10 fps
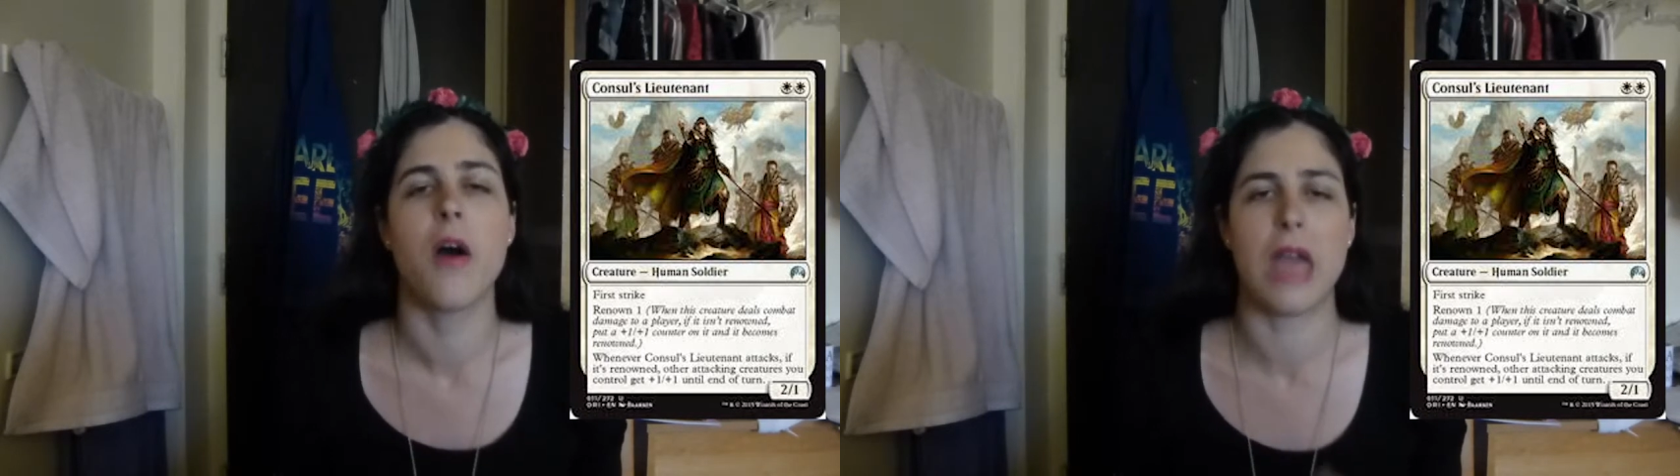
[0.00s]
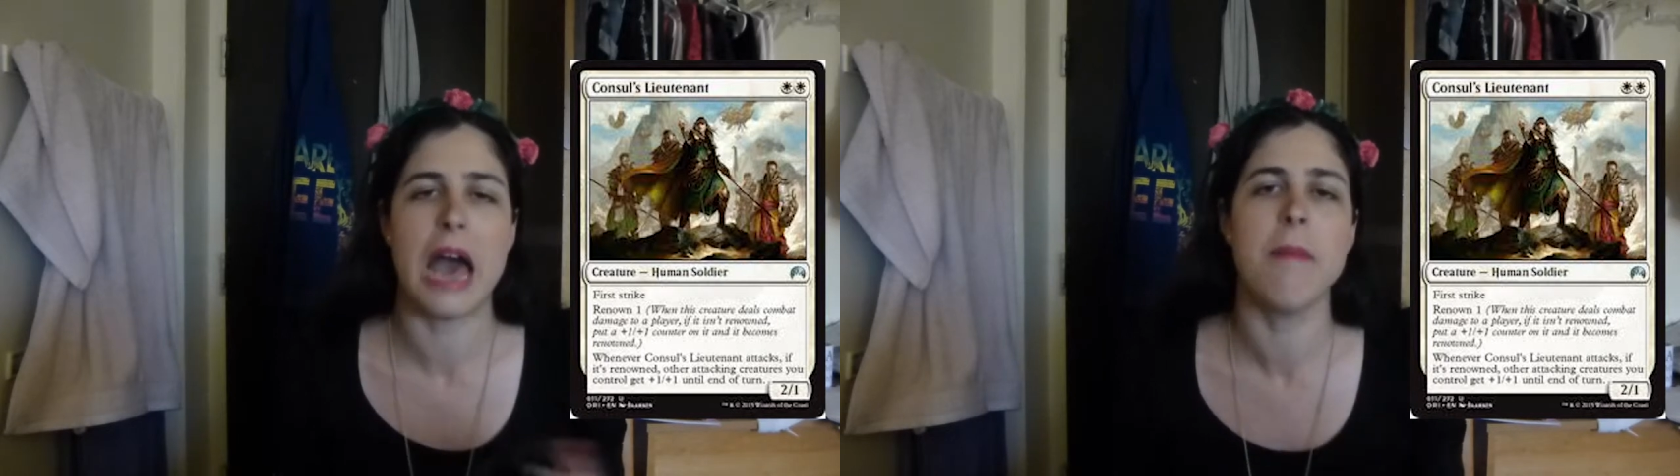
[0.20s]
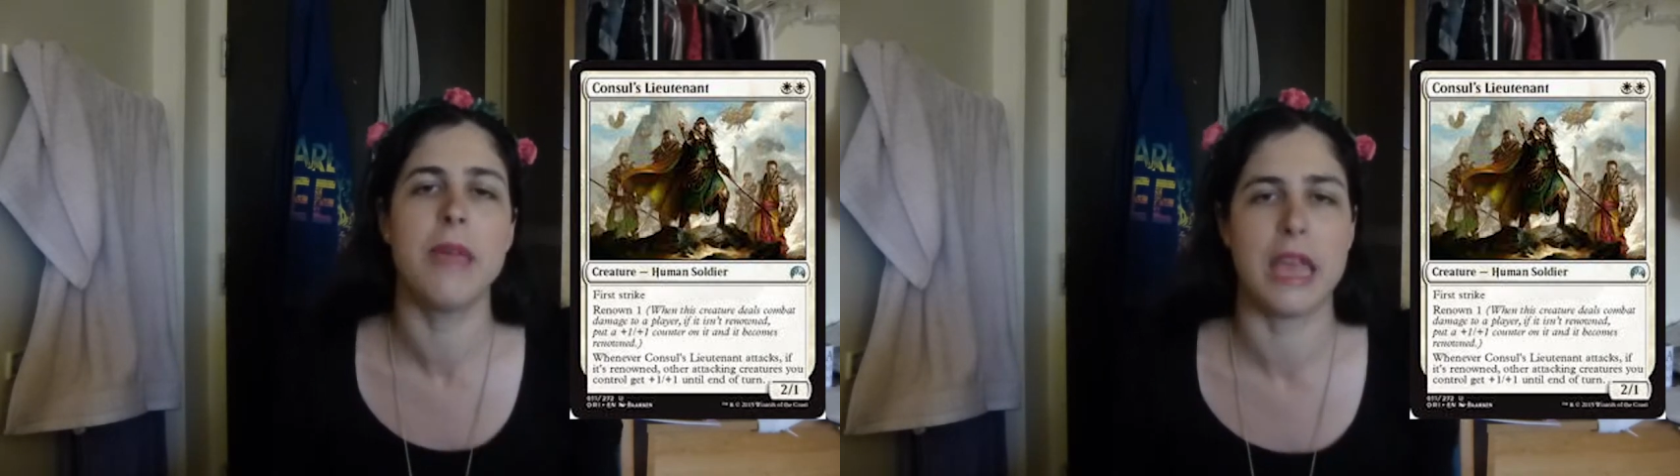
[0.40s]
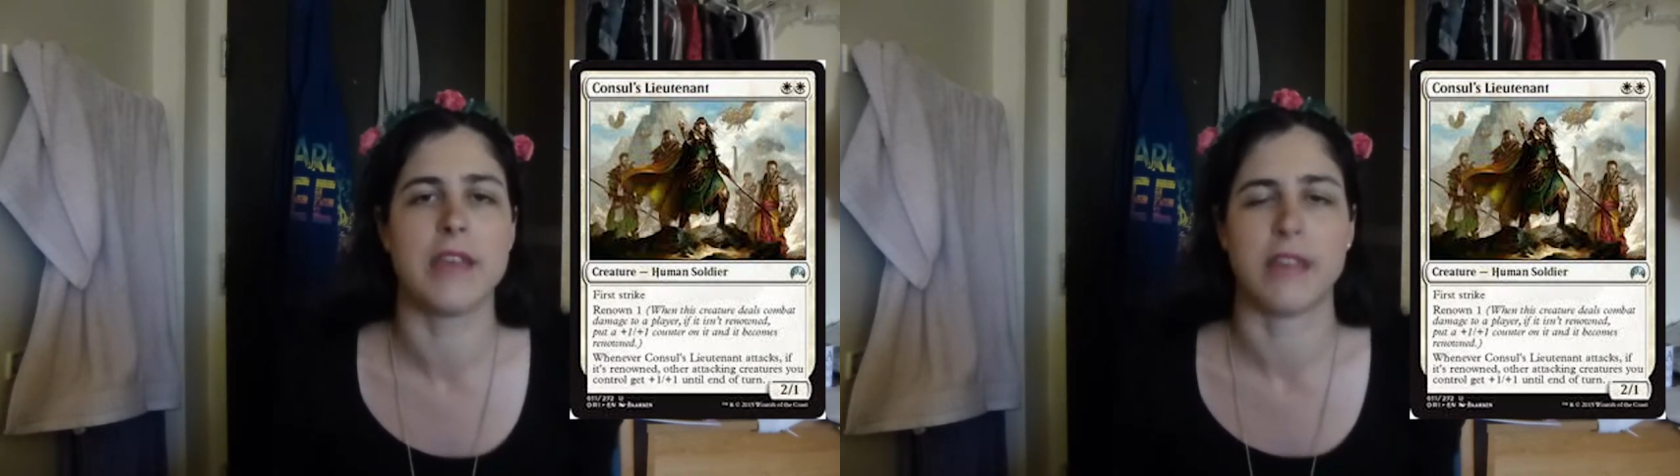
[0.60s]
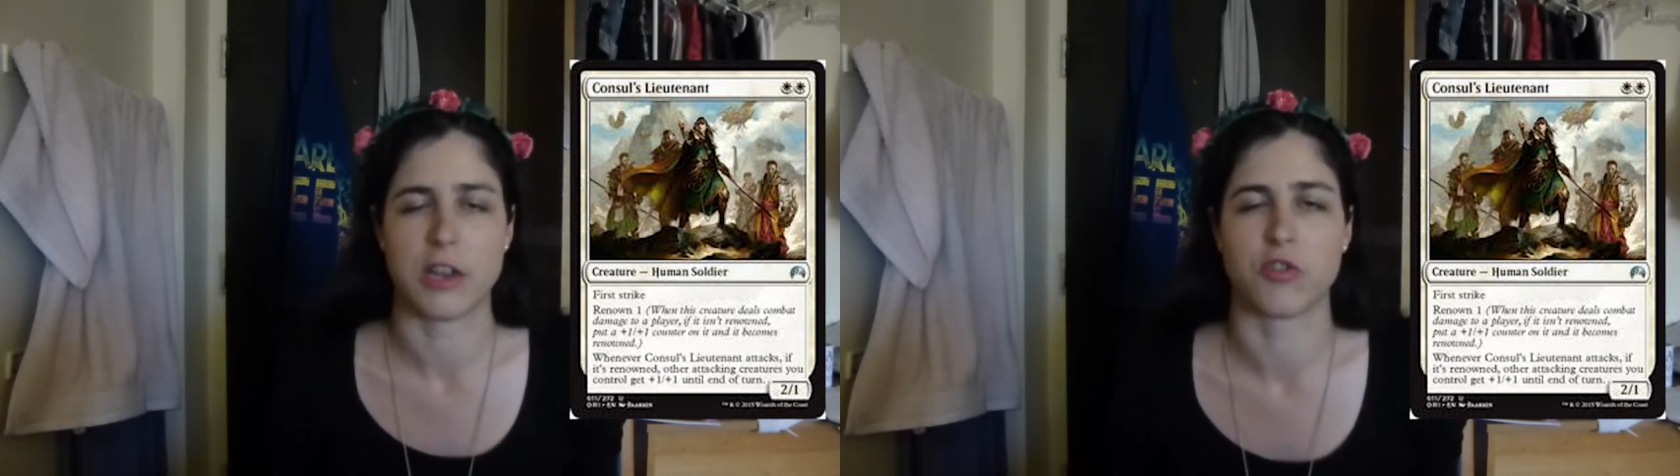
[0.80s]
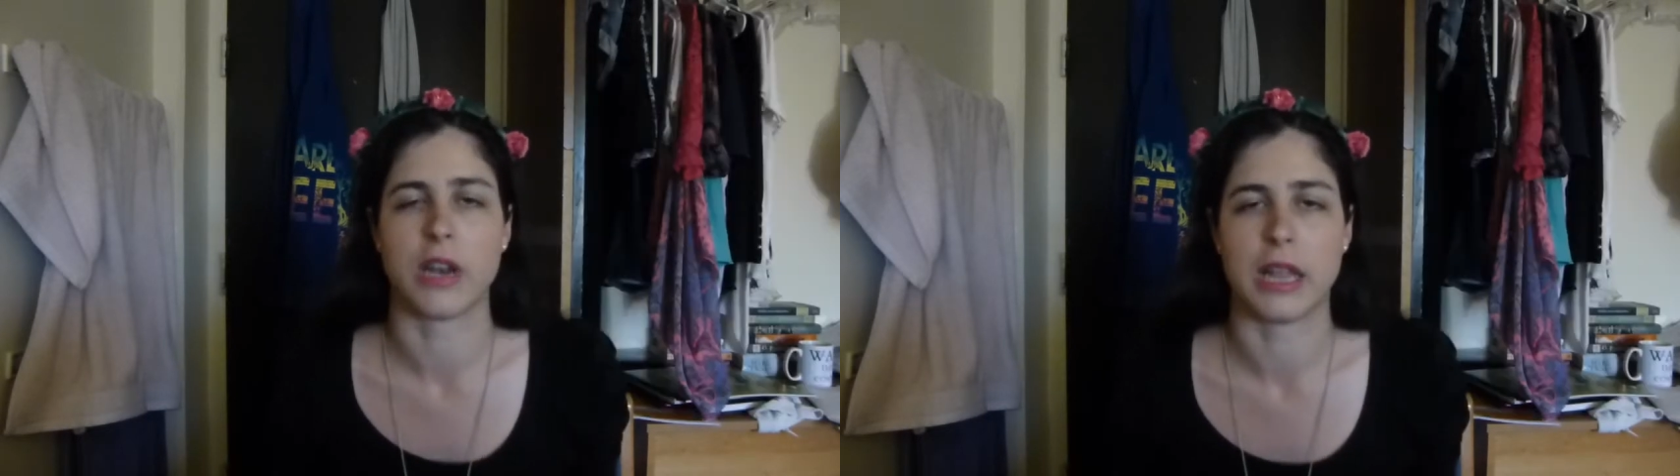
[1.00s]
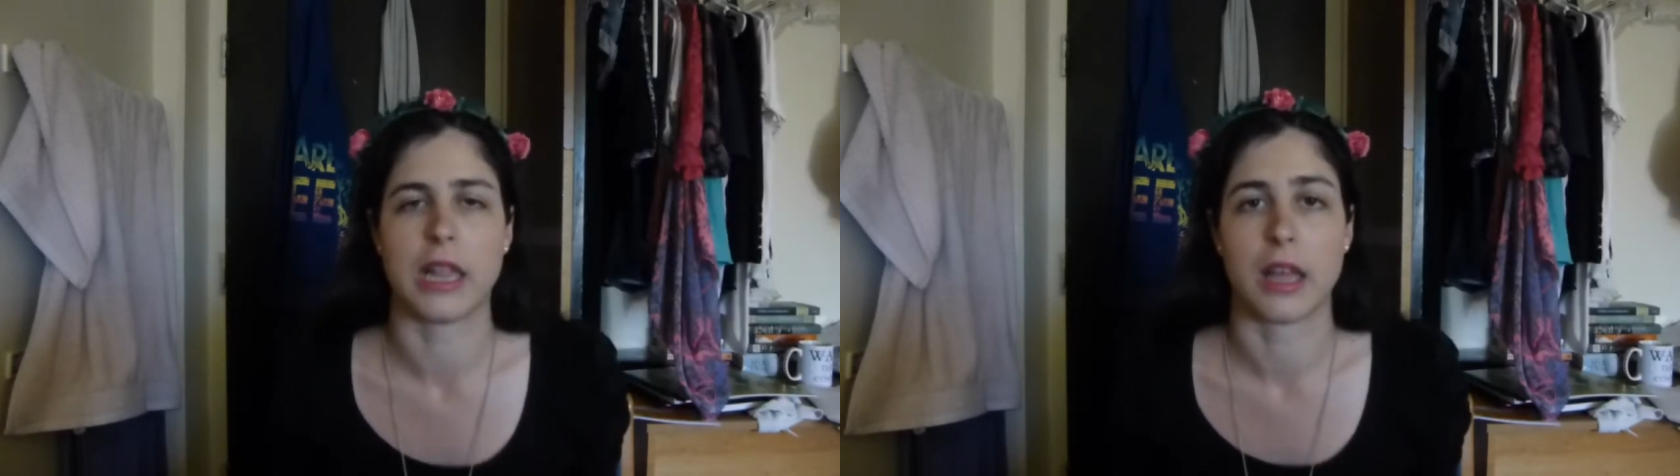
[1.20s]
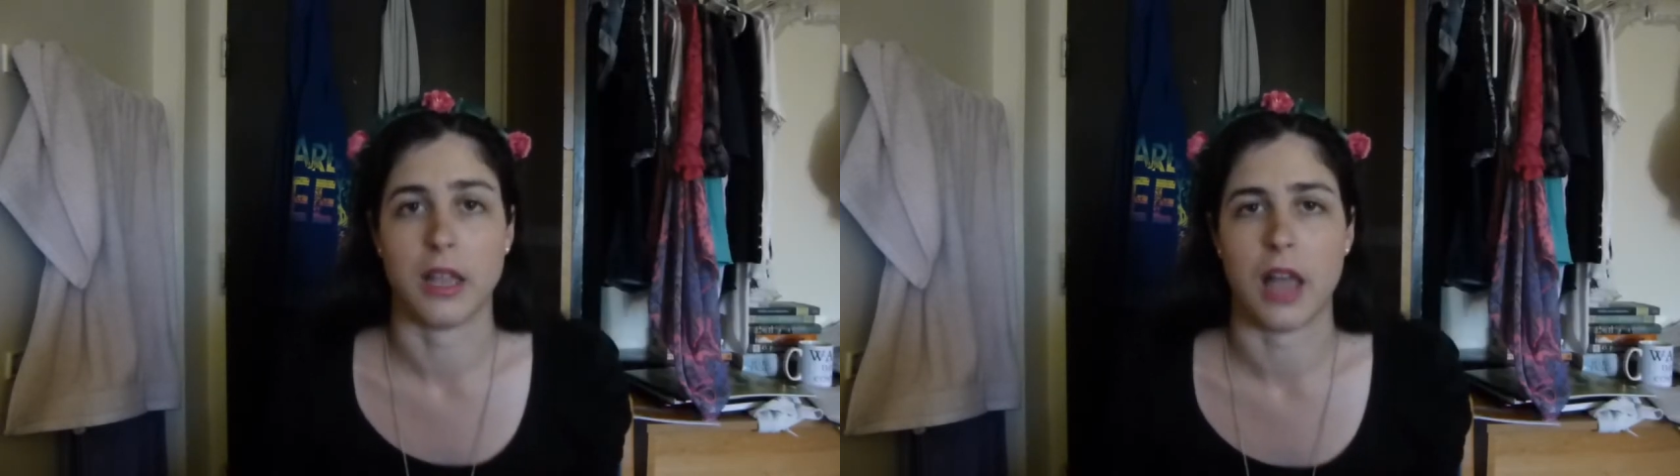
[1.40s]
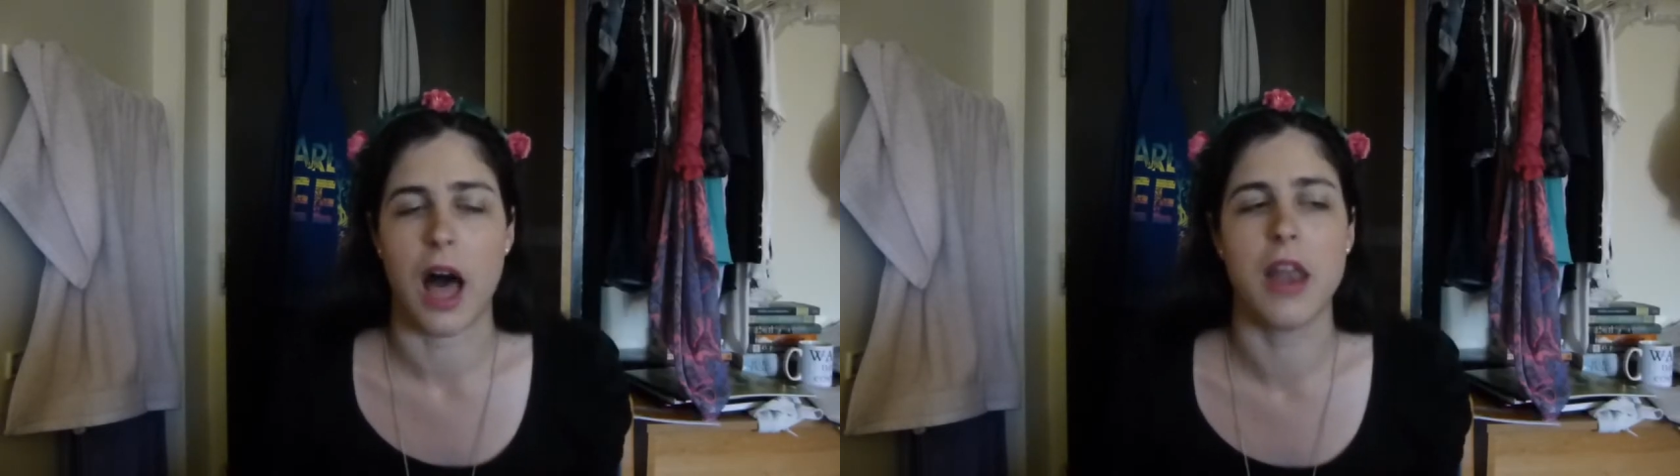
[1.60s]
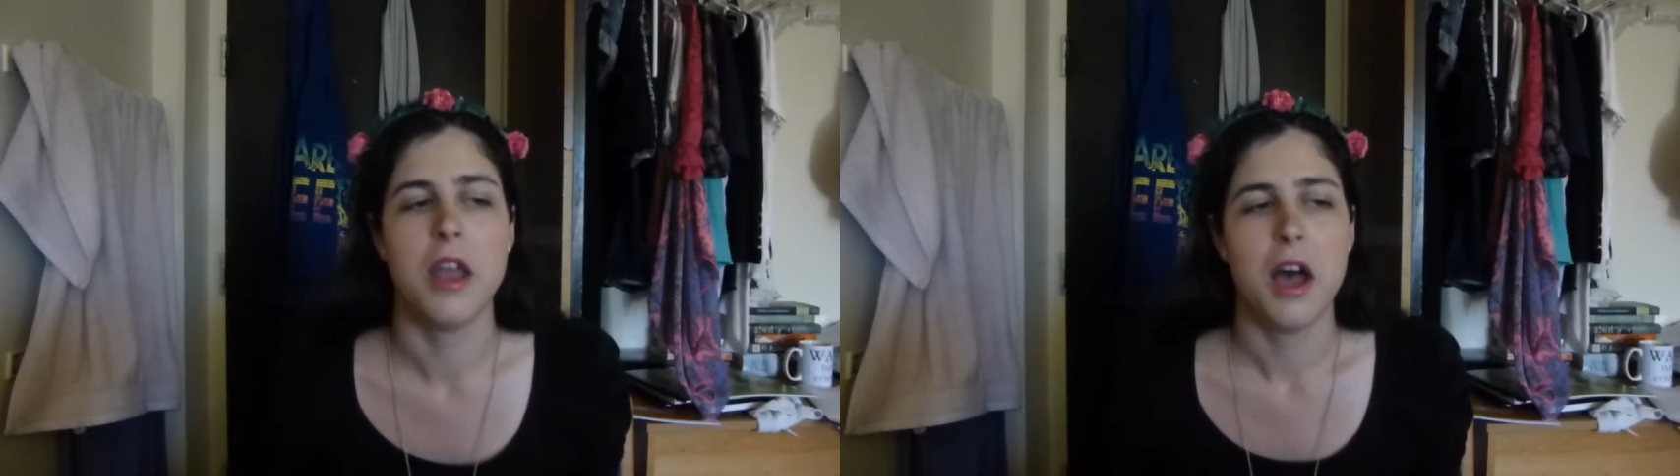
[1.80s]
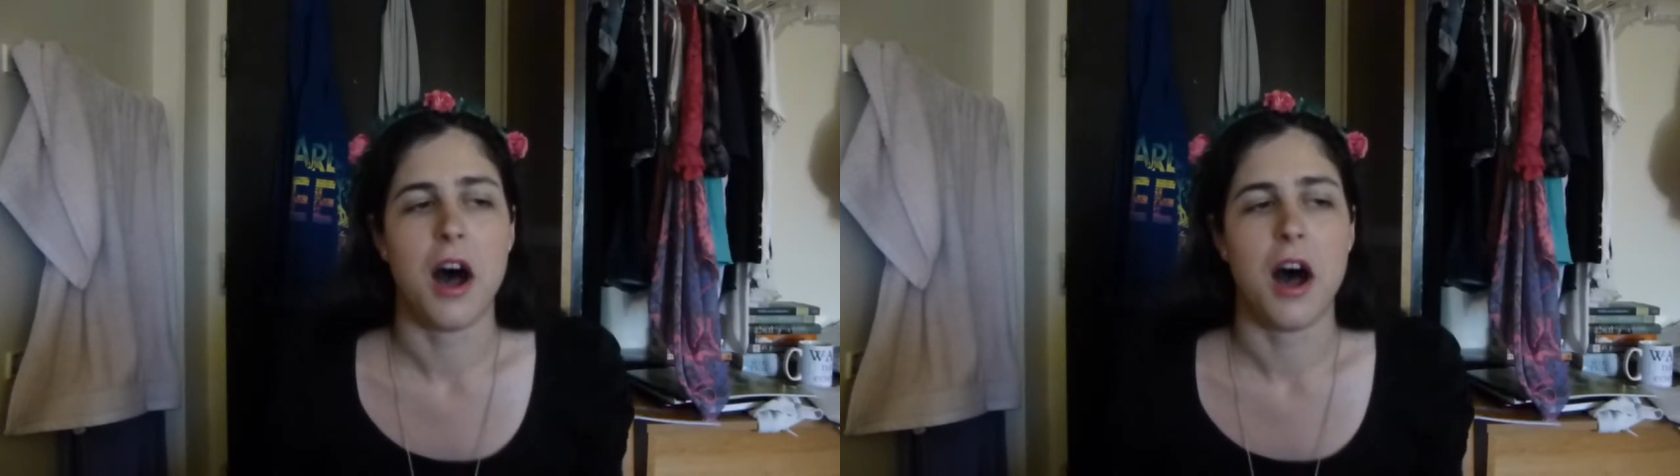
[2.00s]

Okay, I'm, like, exaggerating, like, a lot.